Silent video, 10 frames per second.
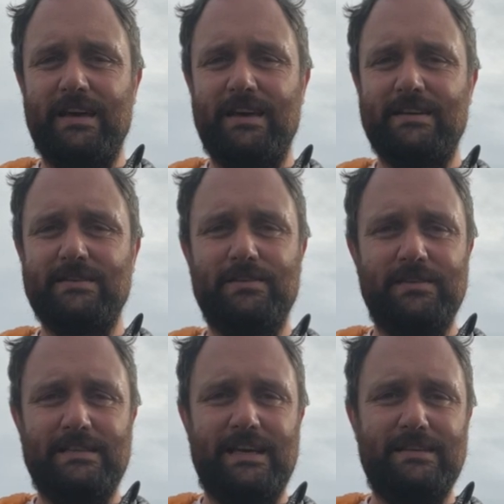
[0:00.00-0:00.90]
gear,
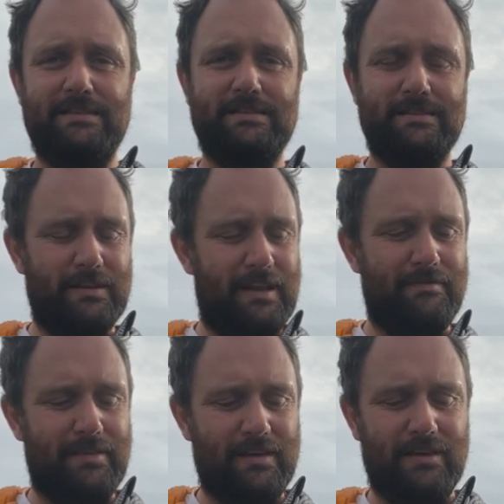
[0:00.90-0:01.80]
certain tents, certain
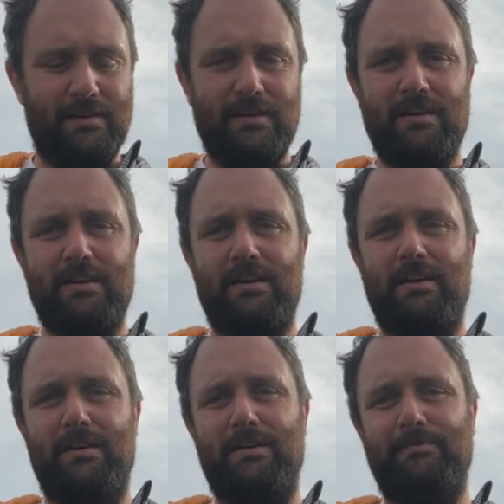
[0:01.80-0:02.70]
everything.
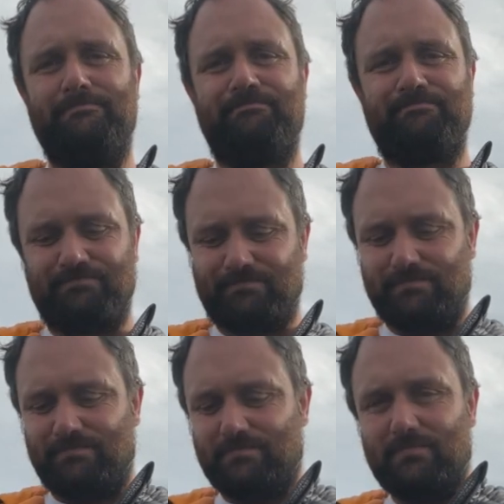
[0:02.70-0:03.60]
Um,
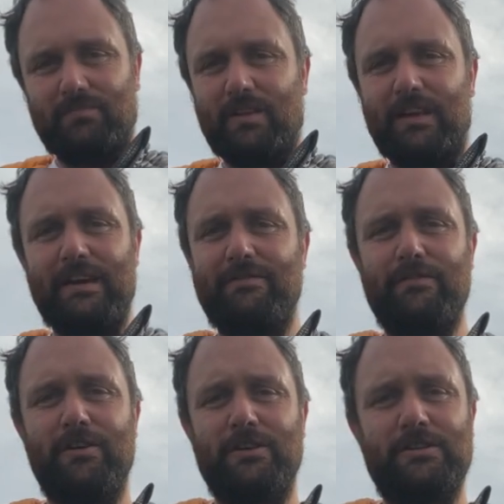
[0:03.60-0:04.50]
if
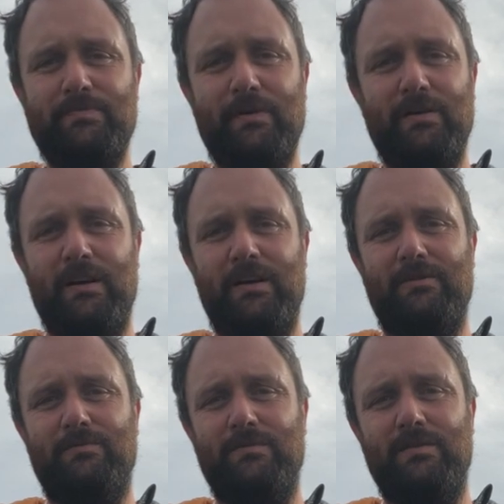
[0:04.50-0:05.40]
you've got a spoon at
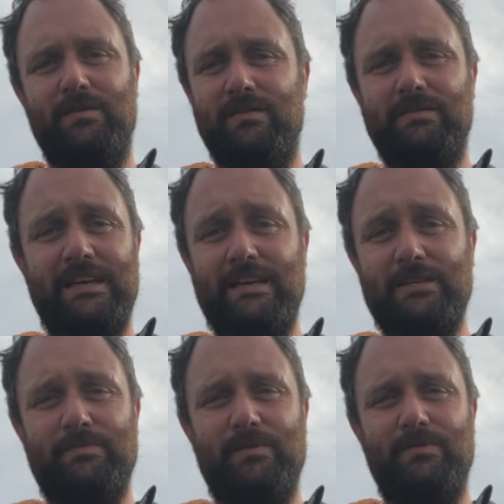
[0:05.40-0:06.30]
home, take a
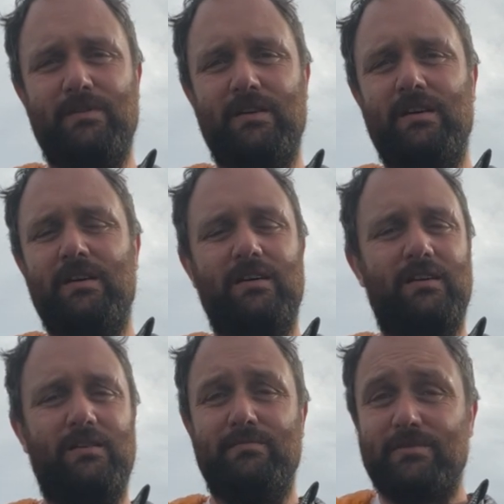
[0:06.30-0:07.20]
spoon.
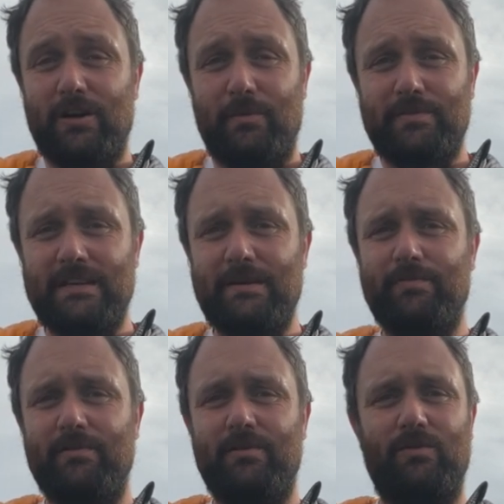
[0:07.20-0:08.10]
Um, top
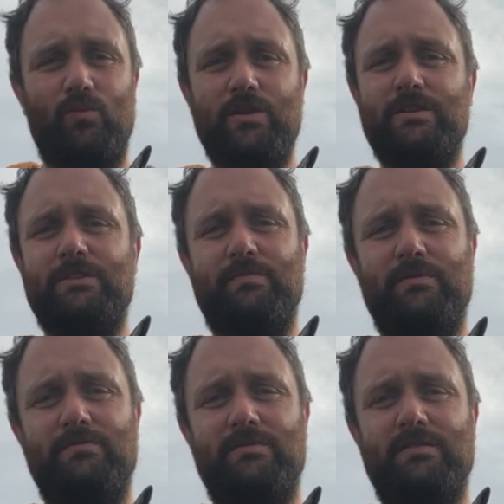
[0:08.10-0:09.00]
tip, wooden
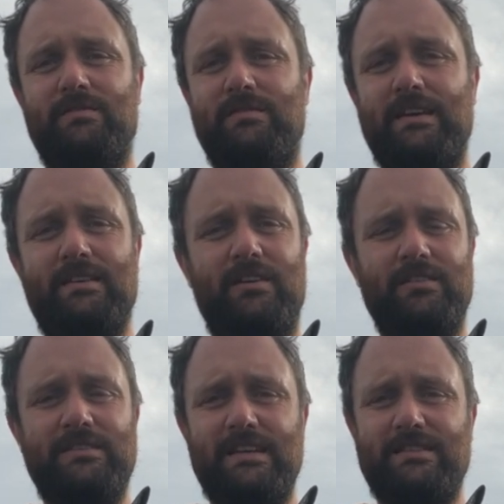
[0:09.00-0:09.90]
spoons. They
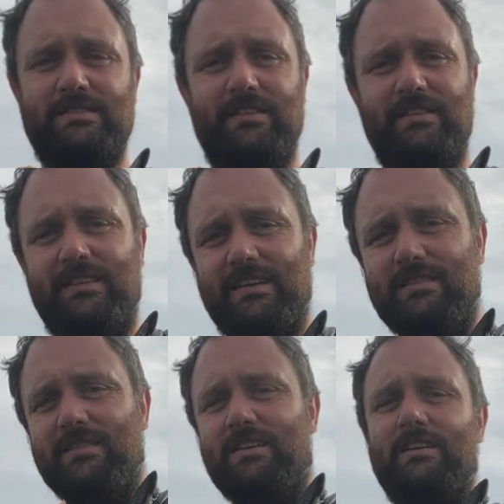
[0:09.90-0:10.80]
cost next to
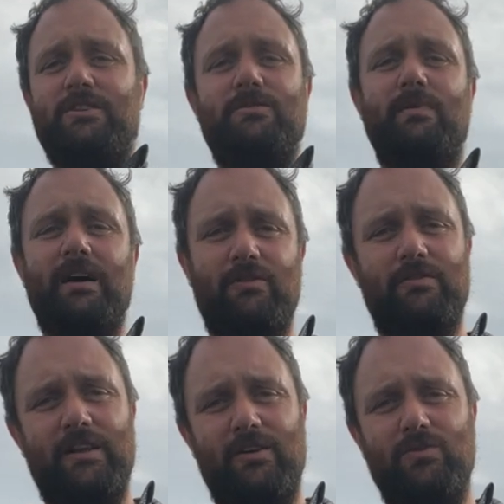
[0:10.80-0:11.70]
nothing. You might
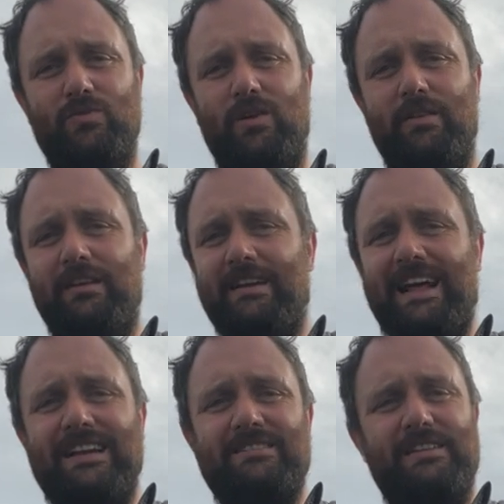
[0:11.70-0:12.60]
already own one and
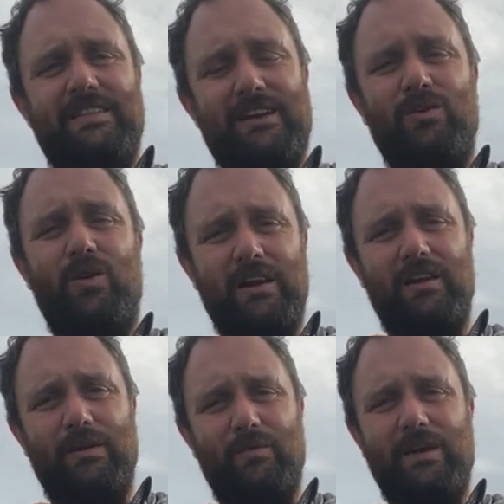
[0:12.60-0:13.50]
actually they're quite
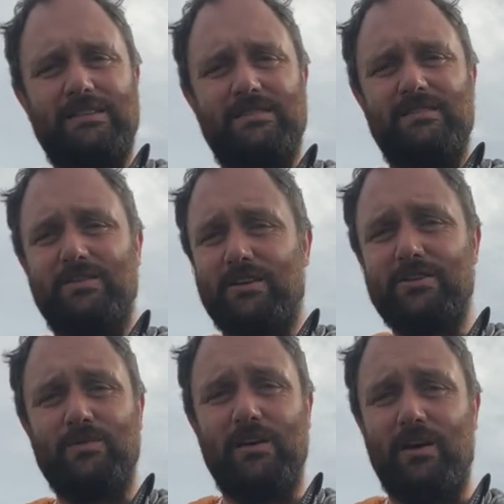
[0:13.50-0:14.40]
lightweight. you can
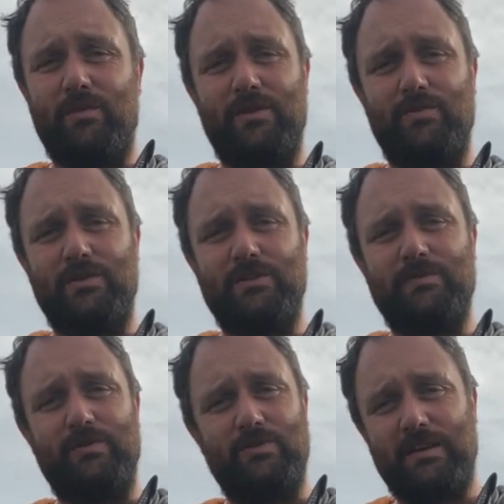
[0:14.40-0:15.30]
do a lot with a wooden
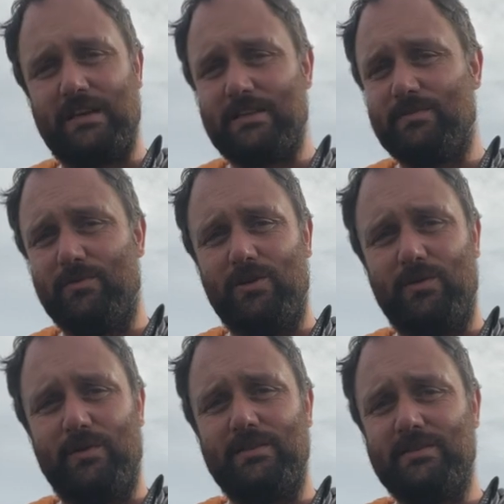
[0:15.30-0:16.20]
spoon. You can get smaller
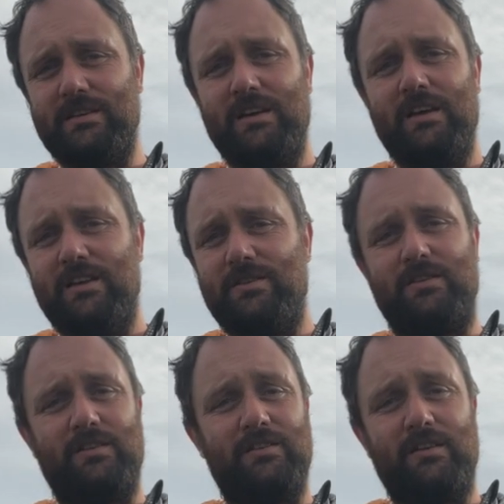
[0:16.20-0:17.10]
ones,
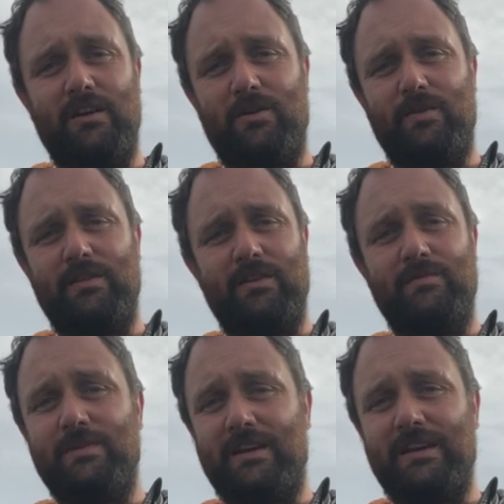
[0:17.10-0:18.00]
you can cook with
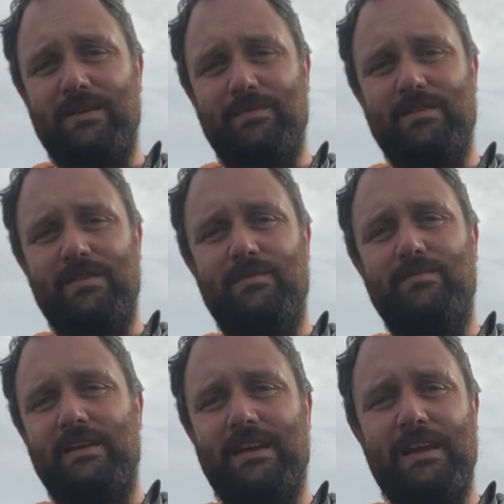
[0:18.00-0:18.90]
them, you can eat with
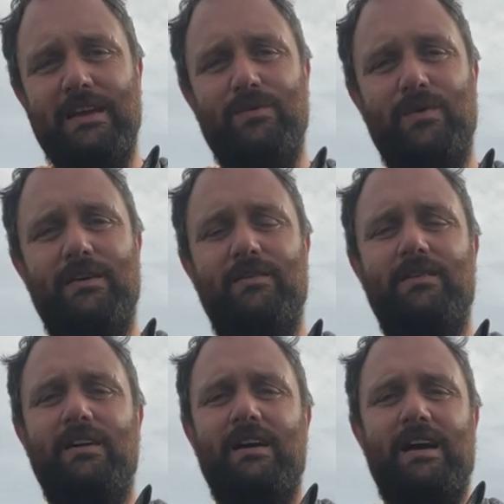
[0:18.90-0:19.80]
them, they clean well
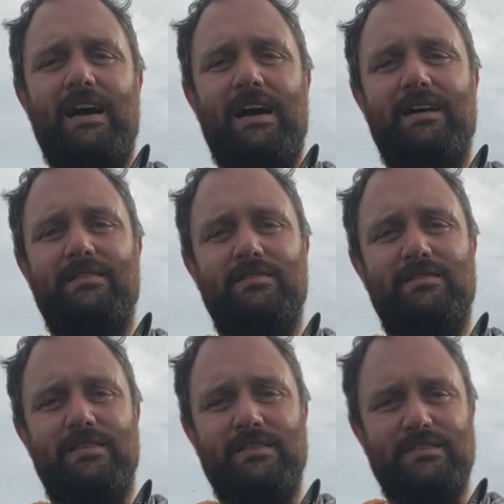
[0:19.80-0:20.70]
and
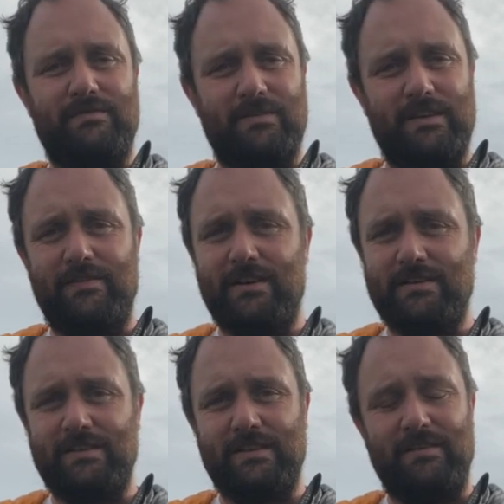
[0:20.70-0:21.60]
they're generally
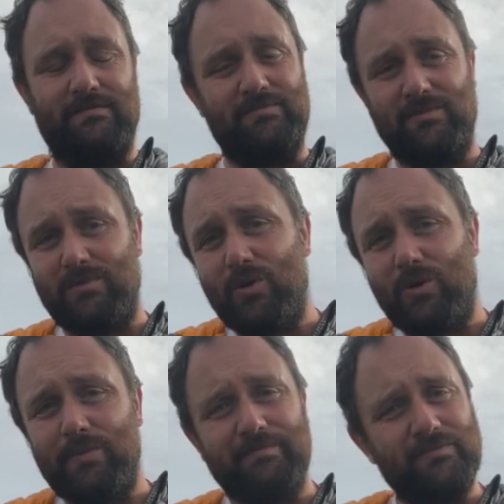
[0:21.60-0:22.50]
versatile
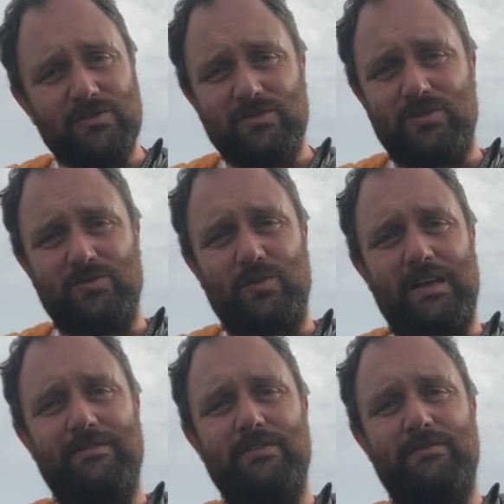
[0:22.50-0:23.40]
or just
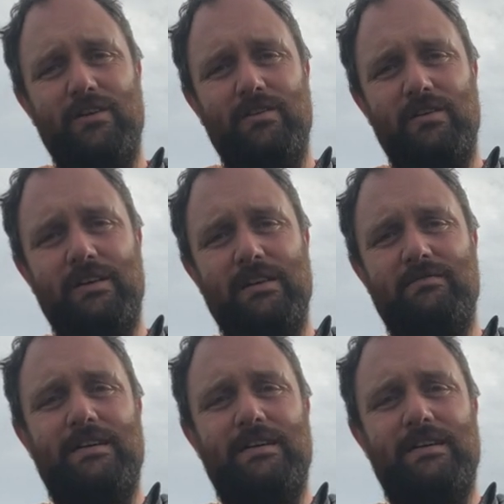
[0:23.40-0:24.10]
whatever you've got knocking